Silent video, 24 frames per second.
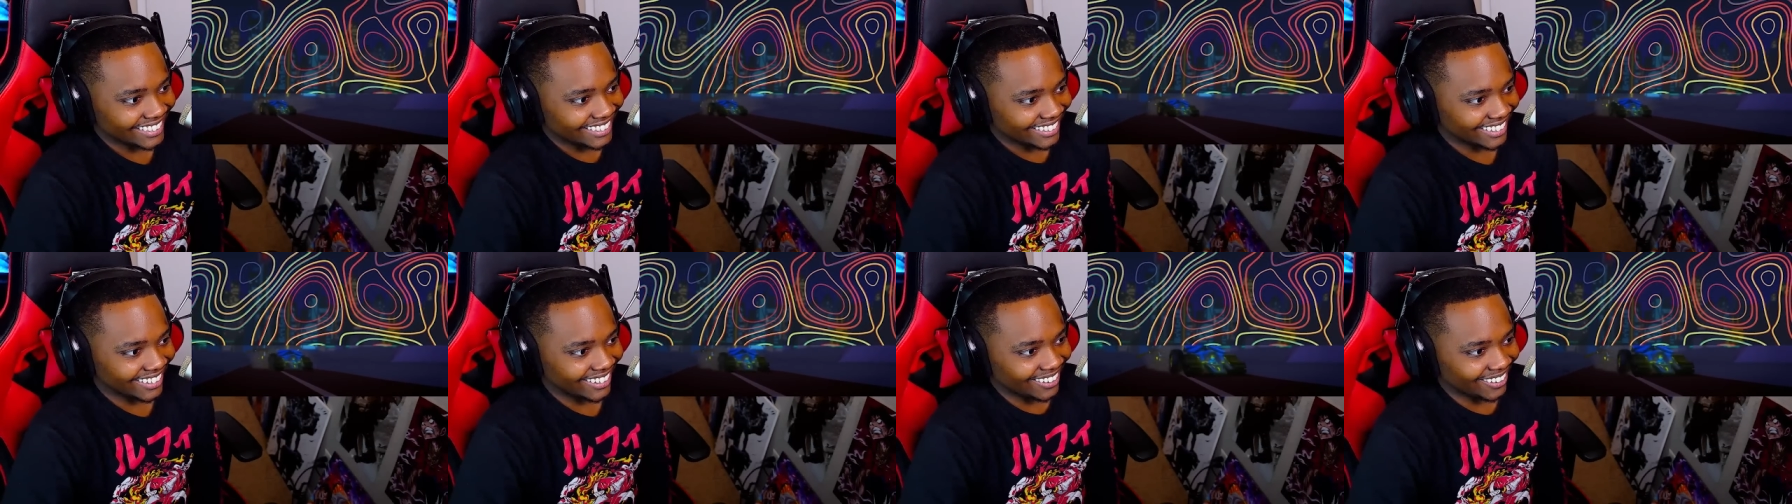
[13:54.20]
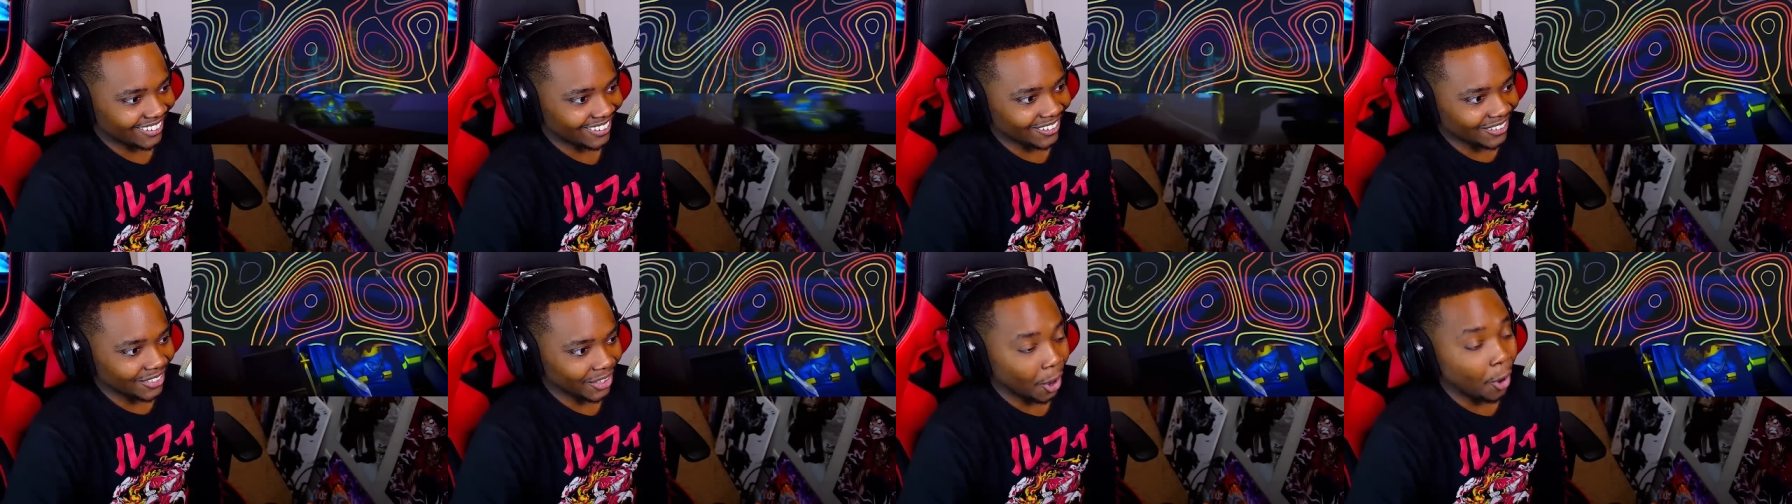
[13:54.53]

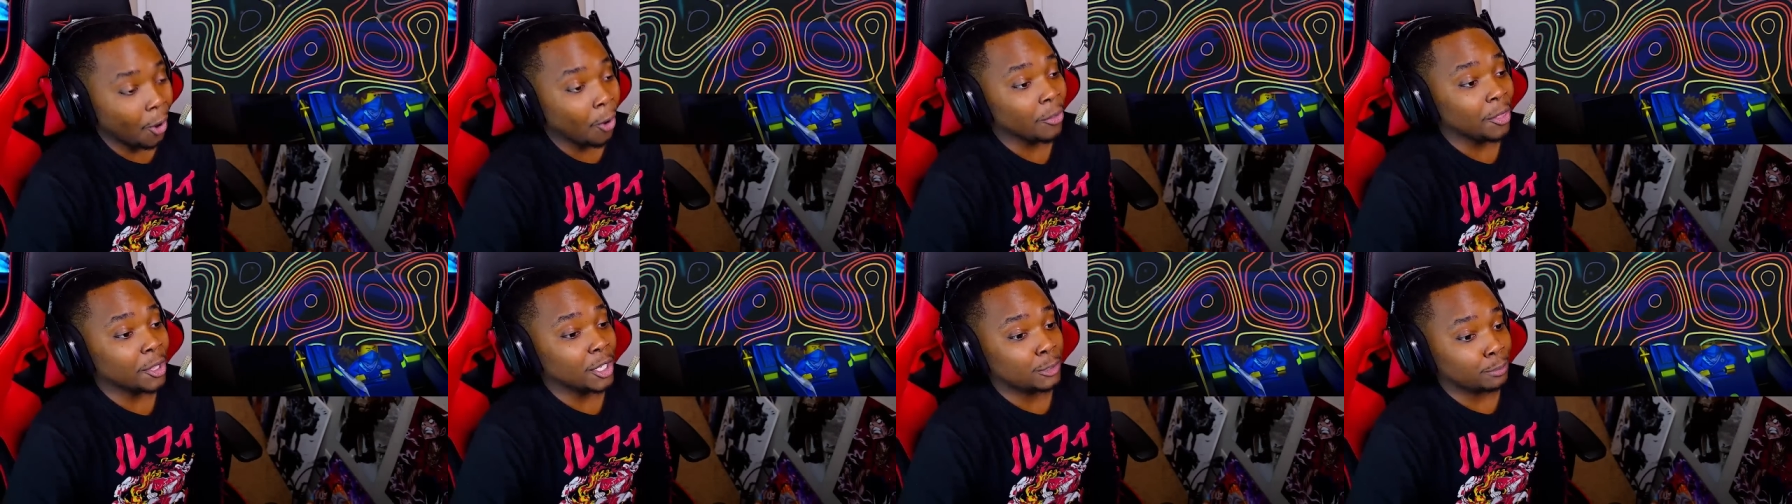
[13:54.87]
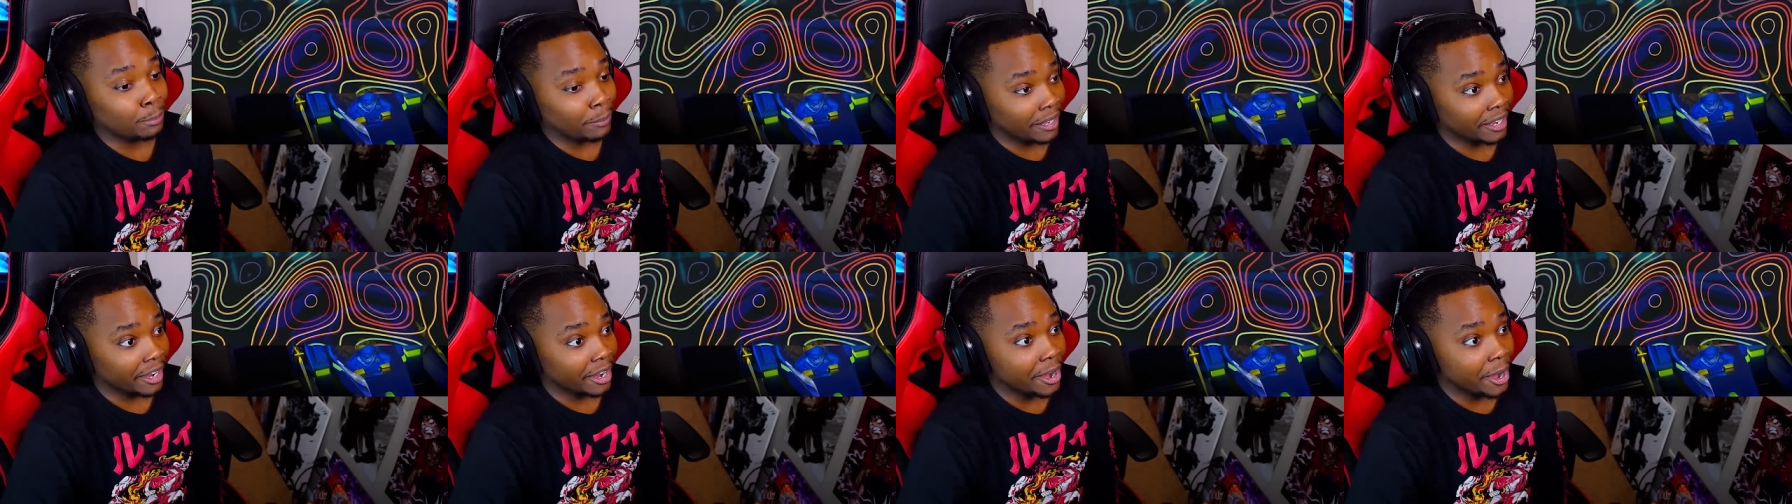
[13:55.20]
Oh, they
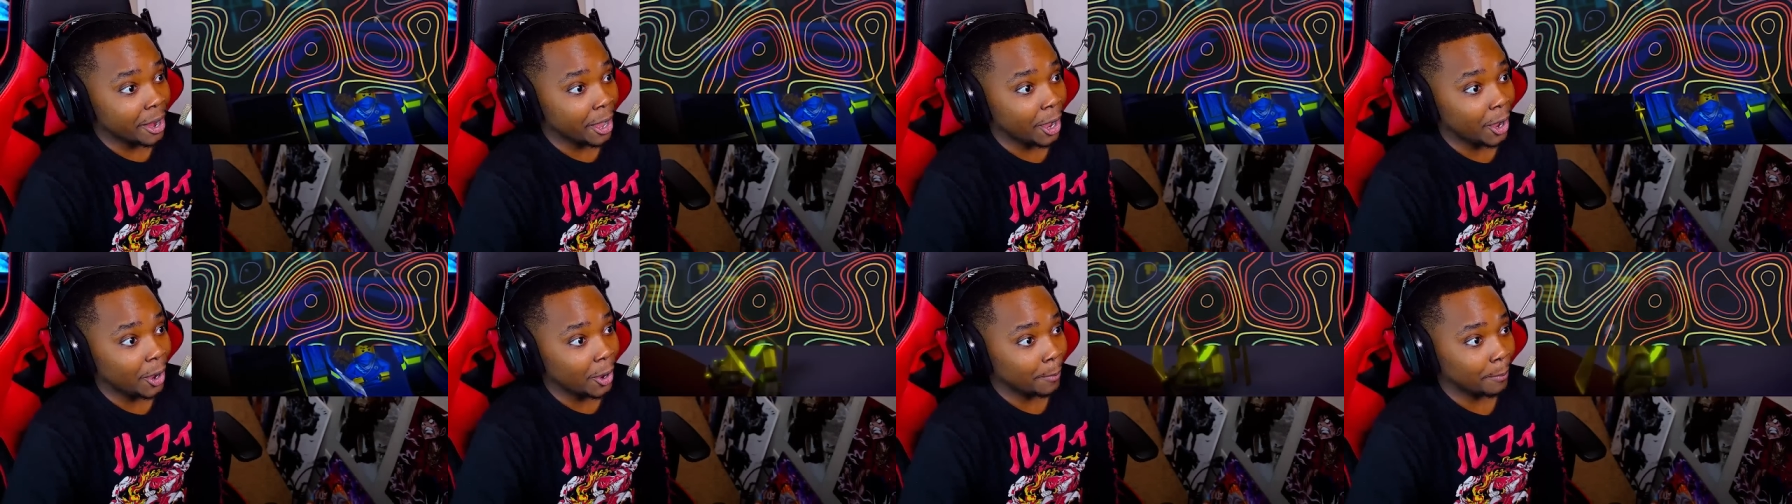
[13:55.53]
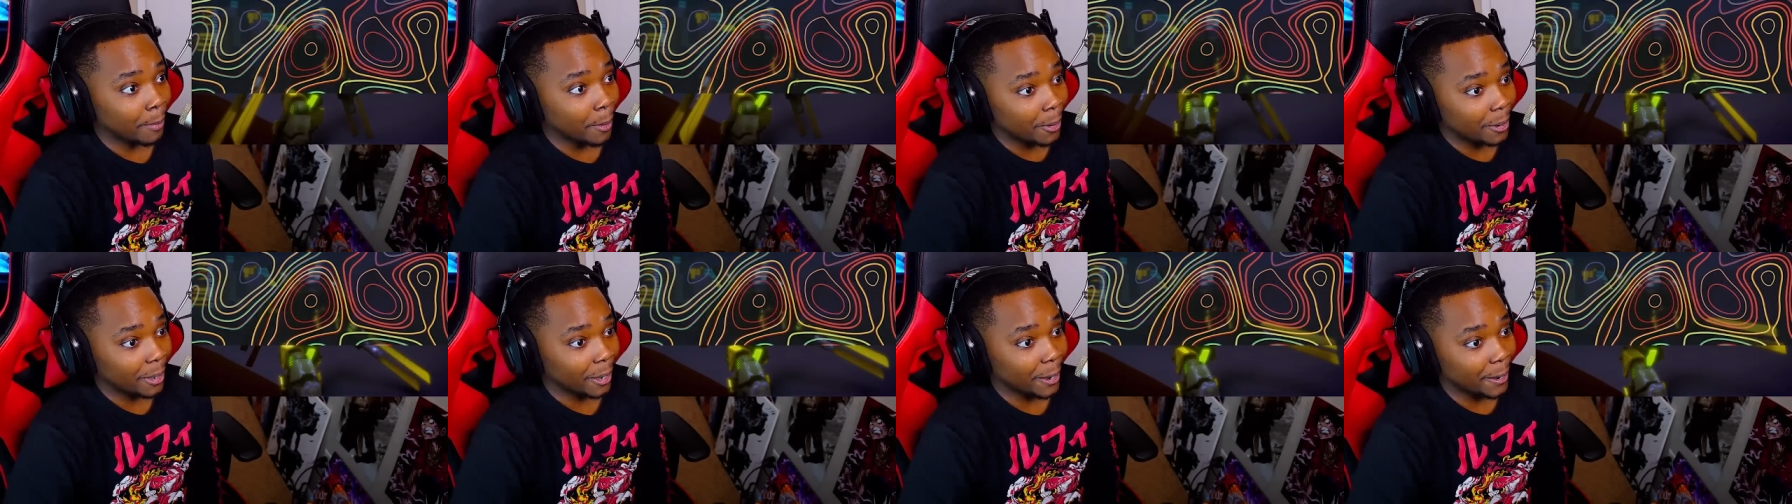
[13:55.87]
split it up.
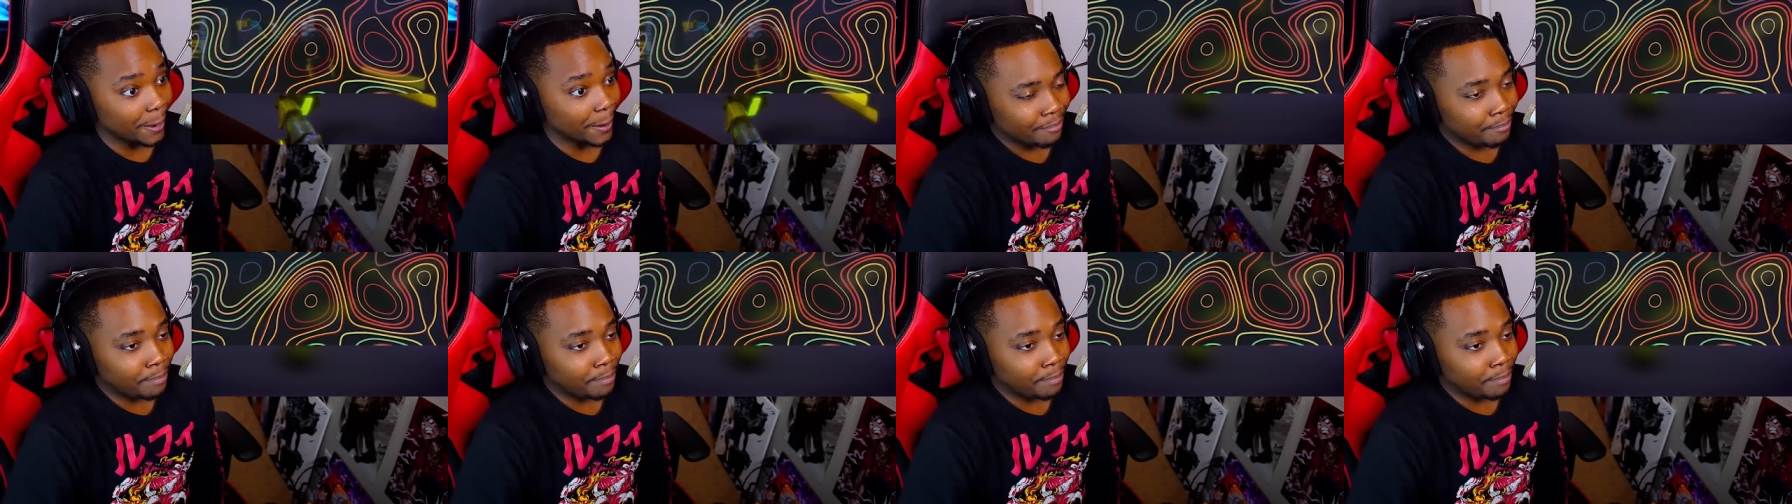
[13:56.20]
Okay.